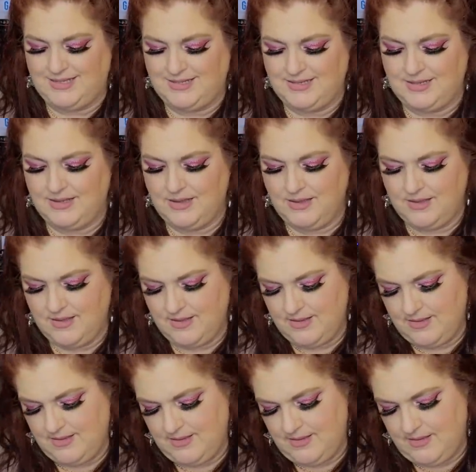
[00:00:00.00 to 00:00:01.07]

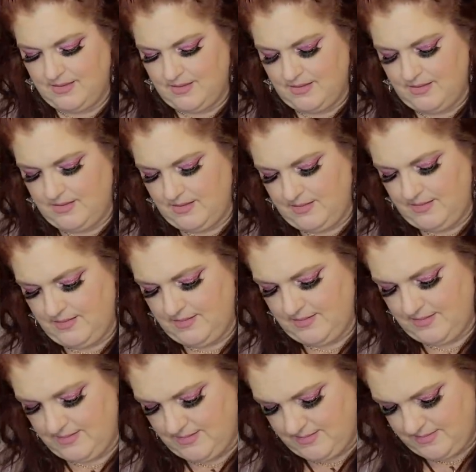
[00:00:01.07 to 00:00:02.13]
[no speech]